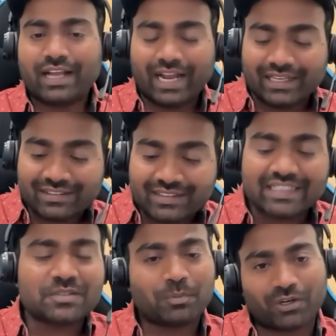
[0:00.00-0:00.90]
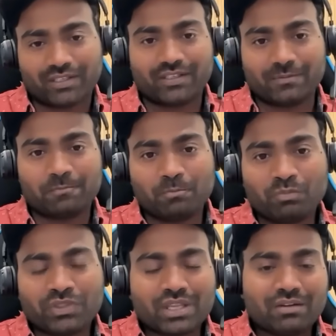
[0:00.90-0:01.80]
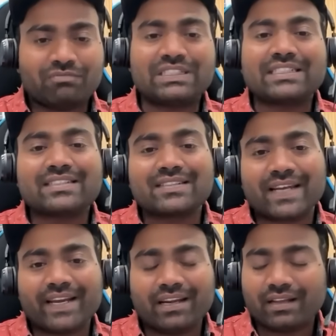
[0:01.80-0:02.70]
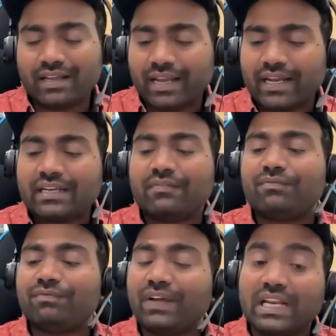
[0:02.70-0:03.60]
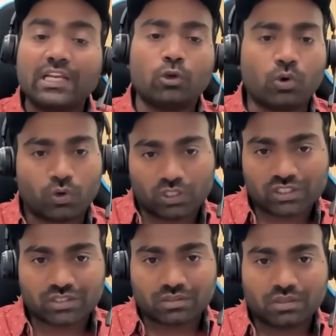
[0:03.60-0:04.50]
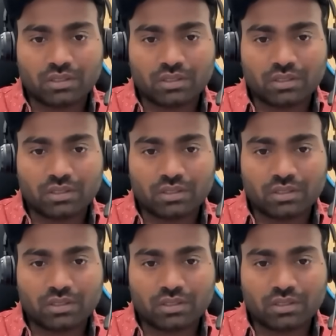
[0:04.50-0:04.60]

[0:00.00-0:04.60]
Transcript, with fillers: And this model, which is trained at a very low cost,